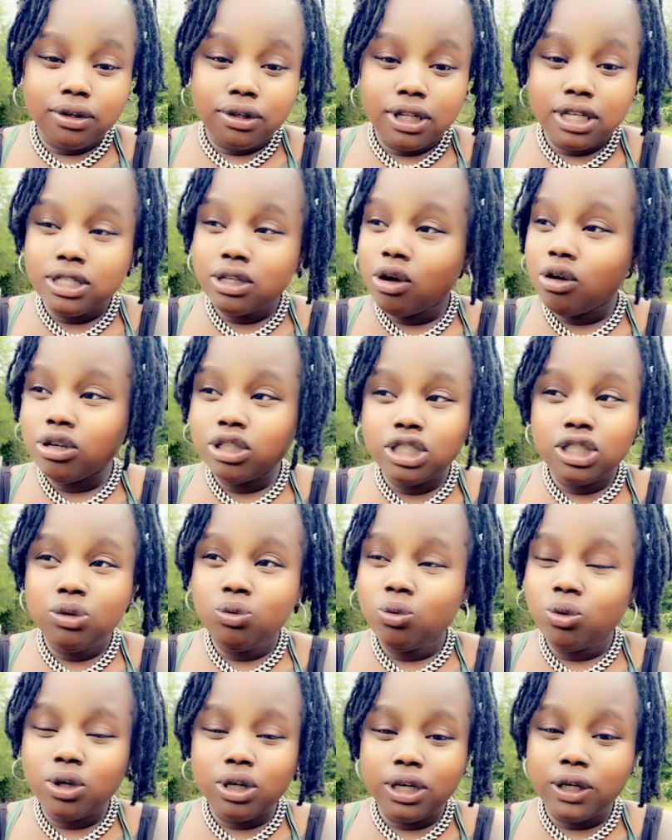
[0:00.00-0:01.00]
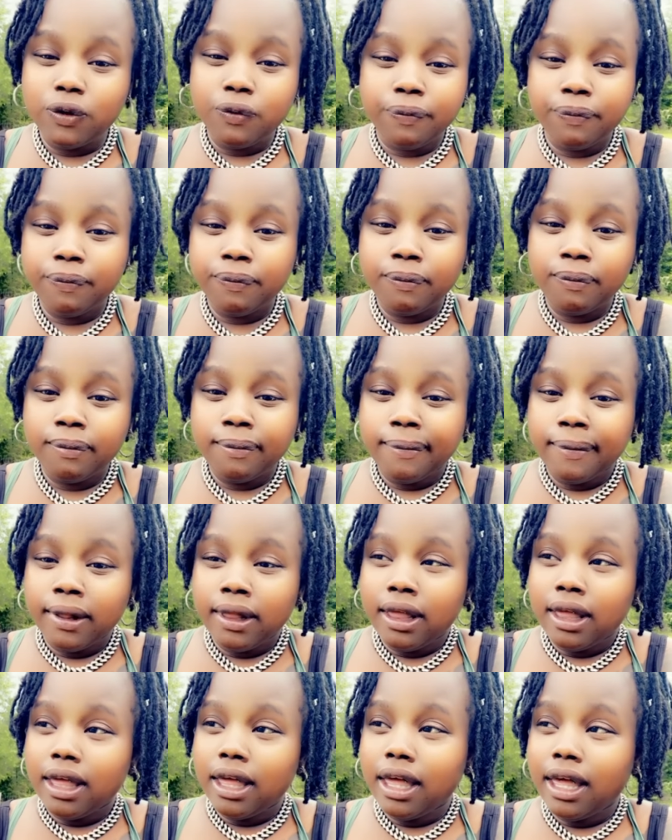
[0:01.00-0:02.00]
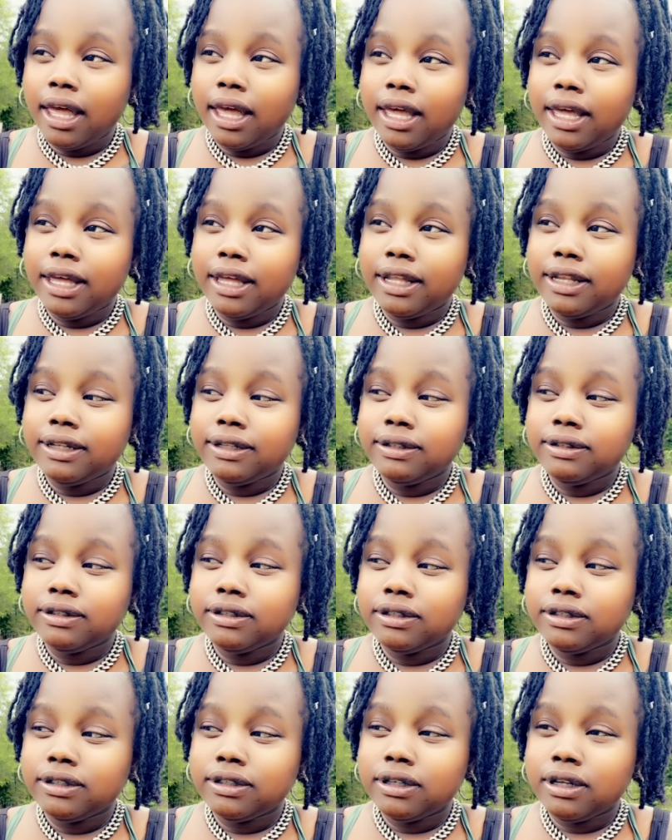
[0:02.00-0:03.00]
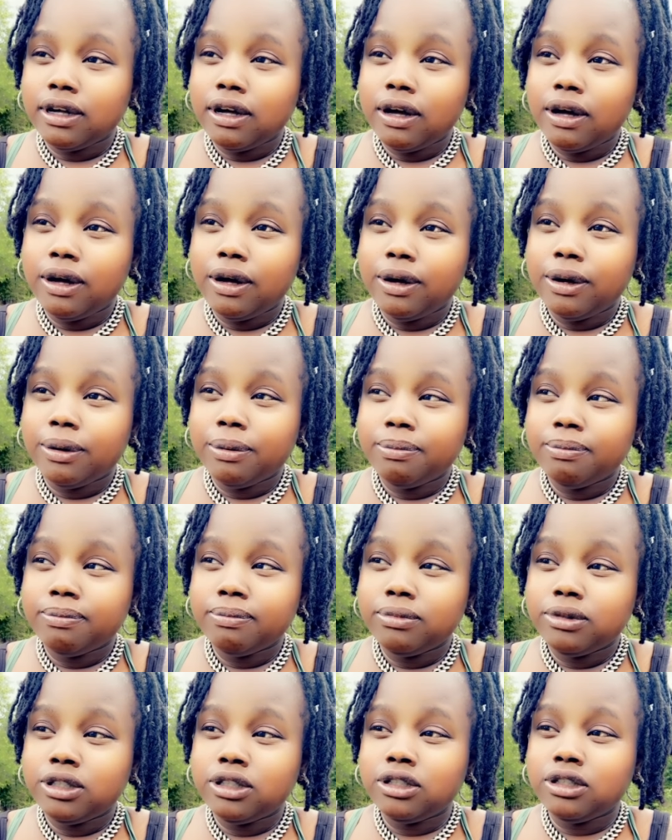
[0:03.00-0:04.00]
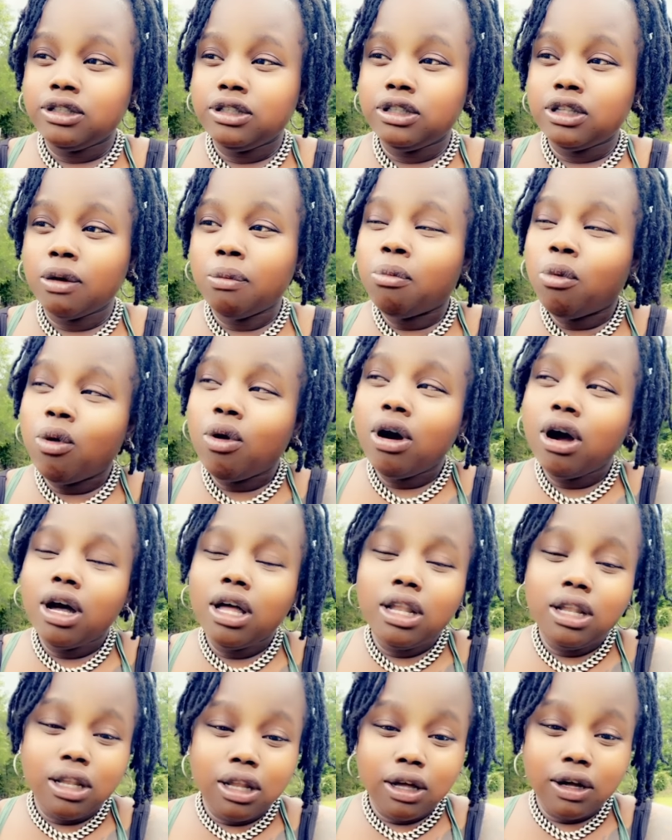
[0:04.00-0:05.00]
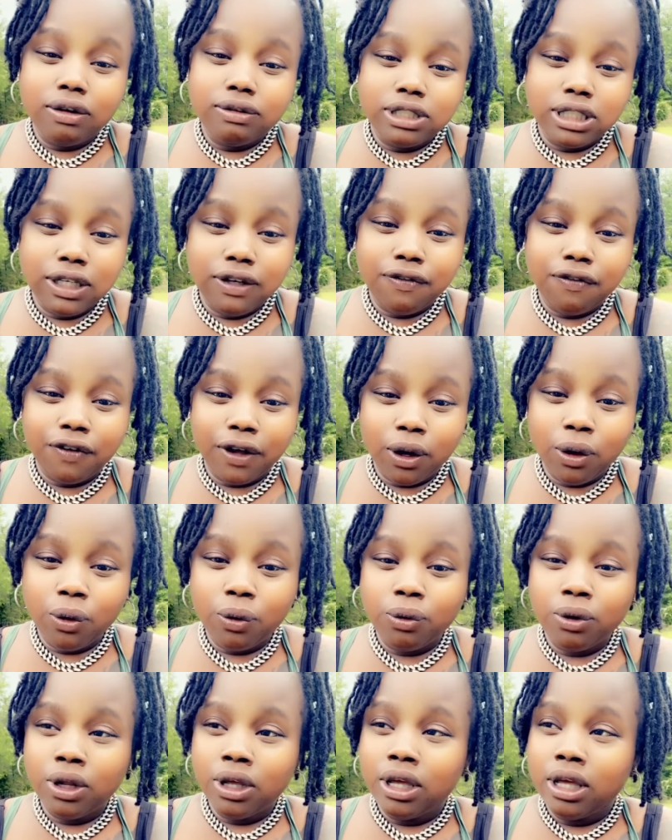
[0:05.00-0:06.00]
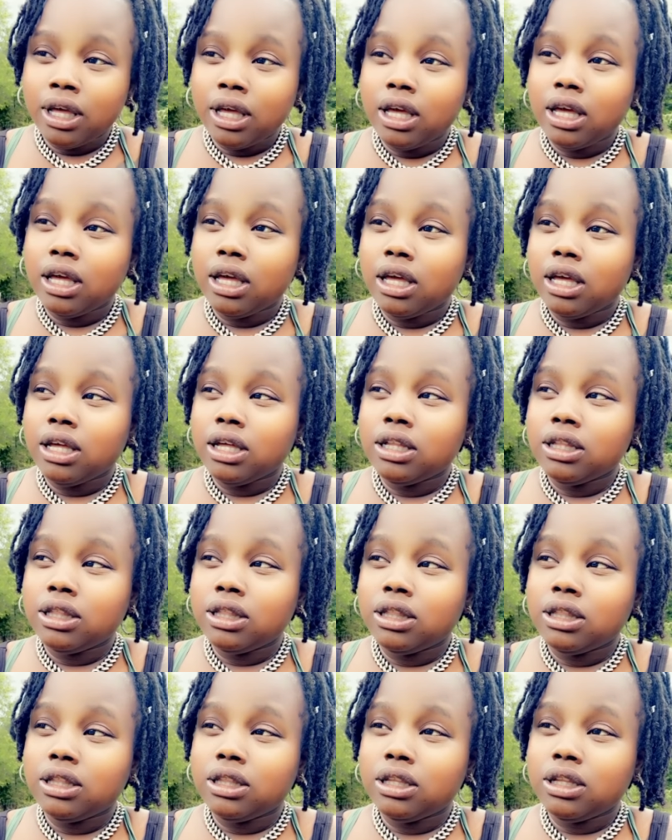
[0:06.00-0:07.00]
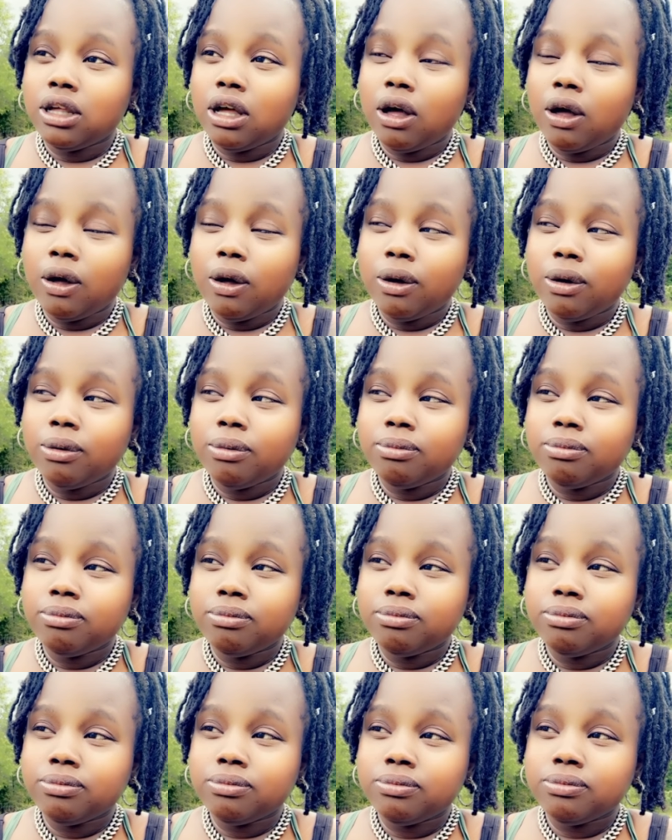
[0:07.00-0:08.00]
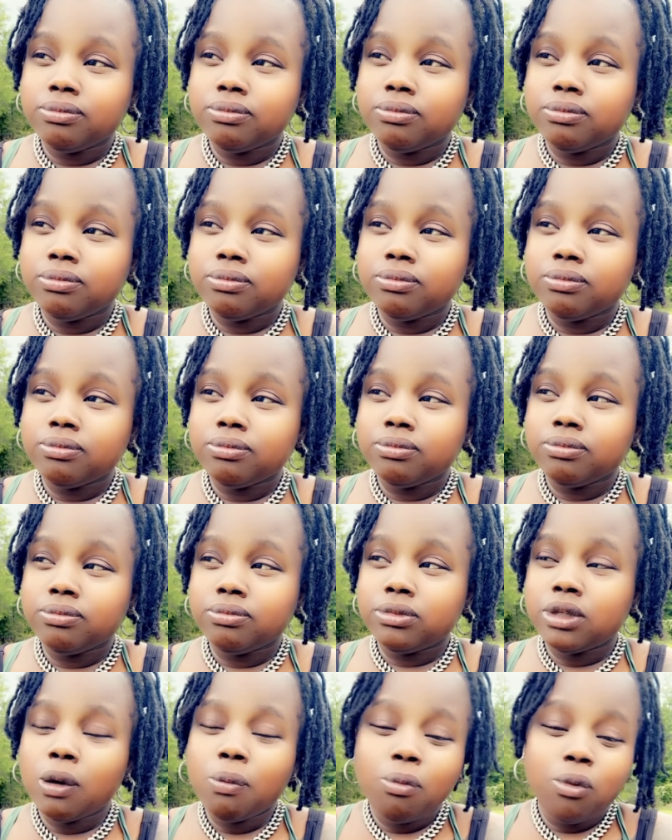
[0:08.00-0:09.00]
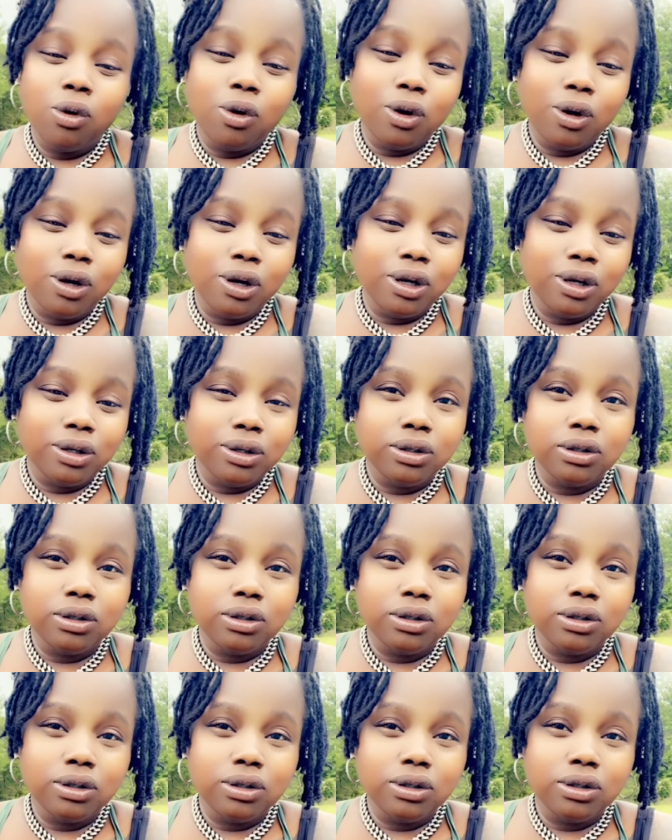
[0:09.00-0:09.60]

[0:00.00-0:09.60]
That's all she wanted. And um, the more unloved she felt, um, the more